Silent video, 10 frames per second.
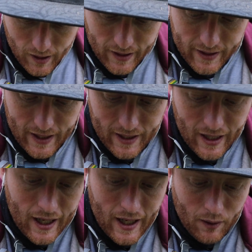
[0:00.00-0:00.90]
and then
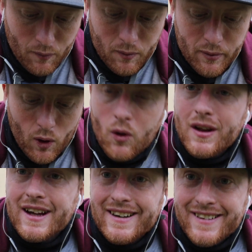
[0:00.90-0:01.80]
I will be
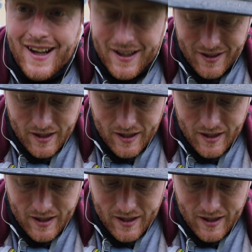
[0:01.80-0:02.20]
all done.